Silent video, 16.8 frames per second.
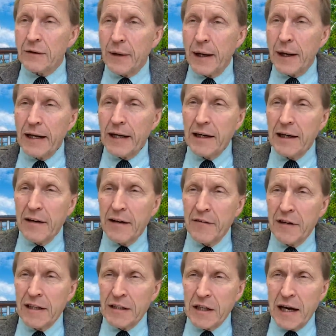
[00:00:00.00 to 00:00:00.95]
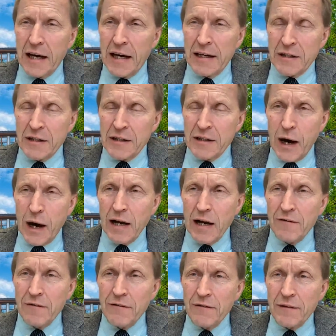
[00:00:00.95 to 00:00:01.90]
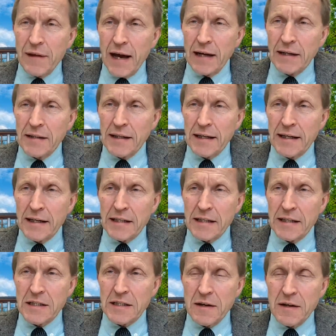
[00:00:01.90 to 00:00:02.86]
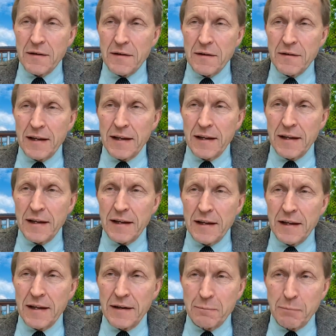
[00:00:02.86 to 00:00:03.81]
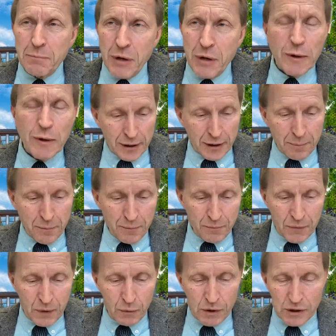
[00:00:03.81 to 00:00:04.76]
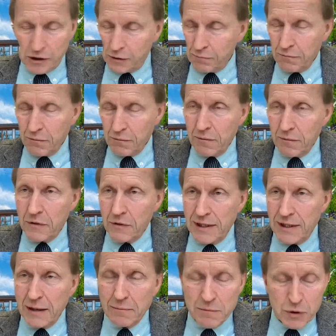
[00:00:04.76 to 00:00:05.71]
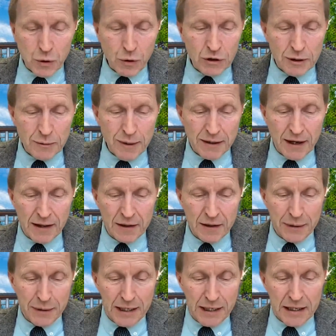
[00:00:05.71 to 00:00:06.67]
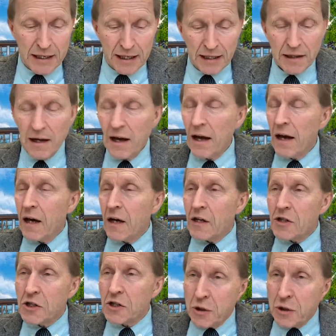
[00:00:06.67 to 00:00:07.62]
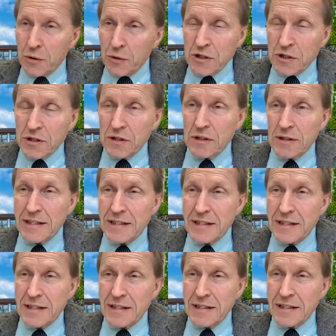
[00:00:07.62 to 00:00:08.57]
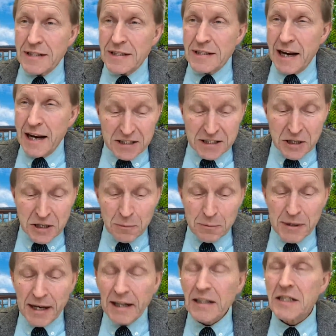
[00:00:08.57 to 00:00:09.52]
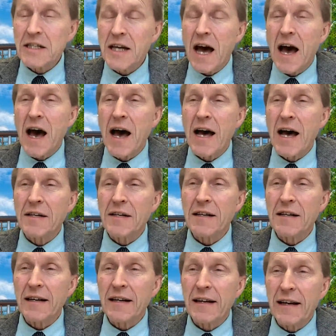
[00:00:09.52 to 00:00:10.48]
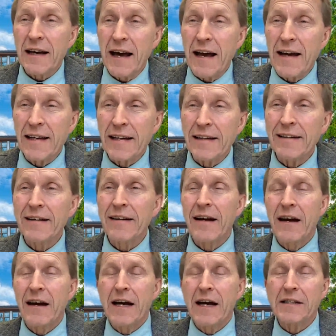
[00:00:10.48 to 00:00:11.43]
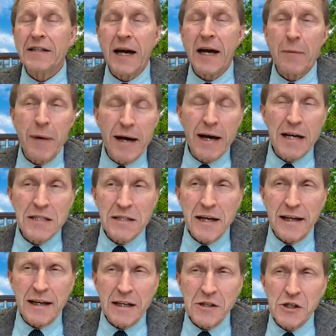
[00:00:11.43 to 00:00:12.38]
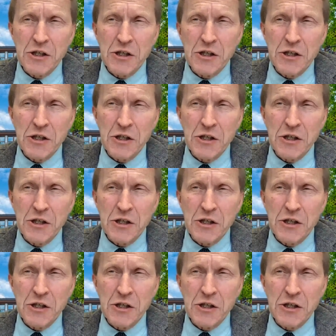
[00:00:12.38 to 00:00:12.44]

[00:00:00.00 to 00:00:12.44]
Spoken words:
Grade 11 and 12, that is the diploma program, which Tim talked about at the beginning. Students select 6 subjects, and here at MIS, they